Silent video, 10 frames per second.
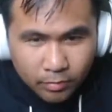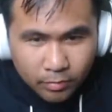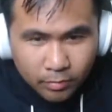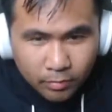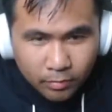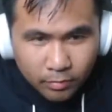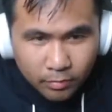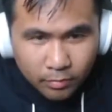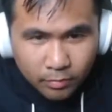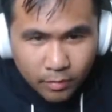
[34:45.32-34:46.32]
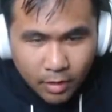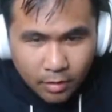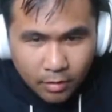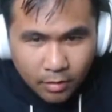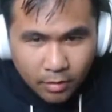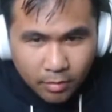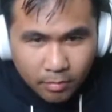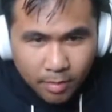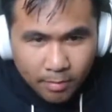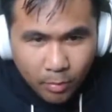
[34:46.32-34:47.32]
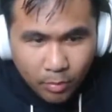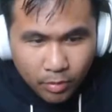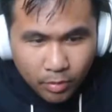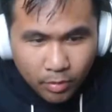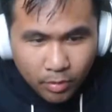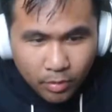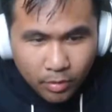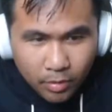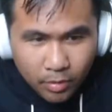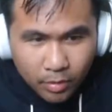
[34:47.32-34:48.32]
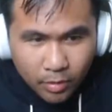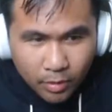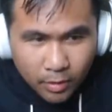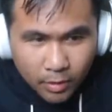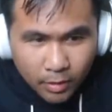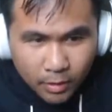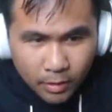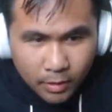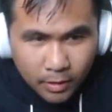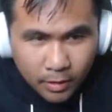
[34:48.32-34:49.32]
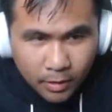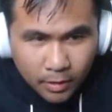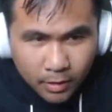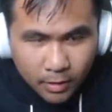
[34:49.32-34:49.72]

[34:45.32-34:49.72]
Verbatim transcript: too late. Maybe. HRAs, then Dylan.